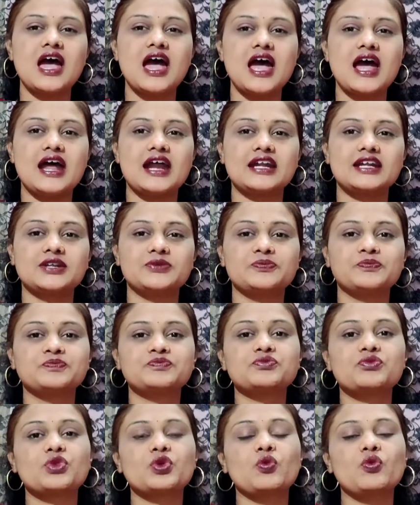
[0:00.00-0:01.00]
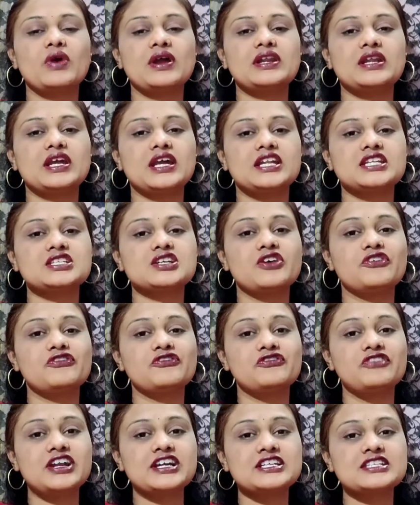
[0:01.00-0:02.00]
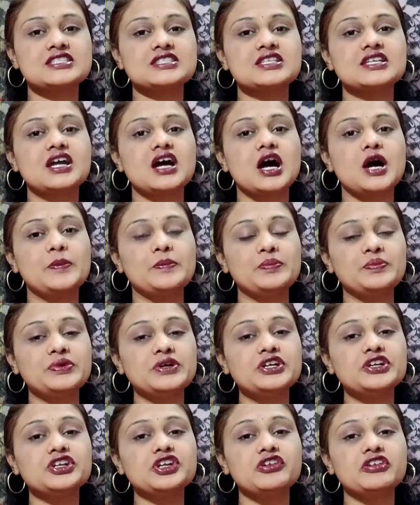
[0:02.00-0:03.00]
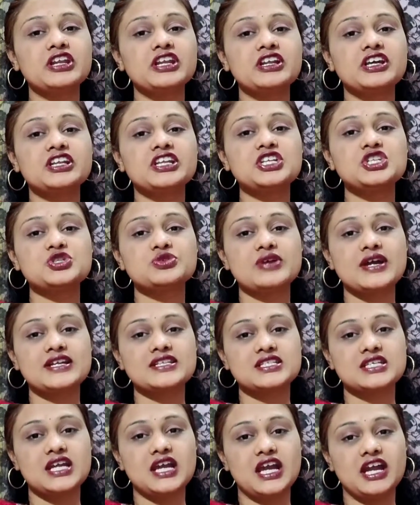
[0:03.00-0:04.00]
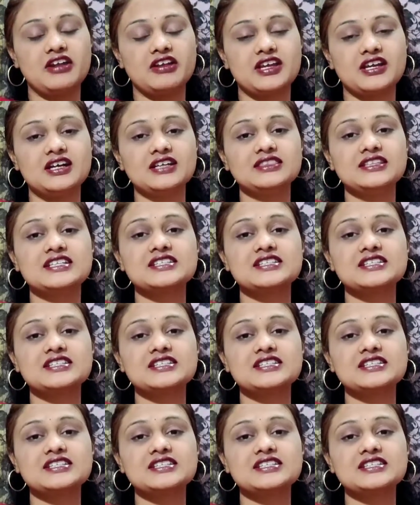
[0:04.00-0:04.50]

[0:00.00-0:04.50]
and when it affects the upper urinary tract area,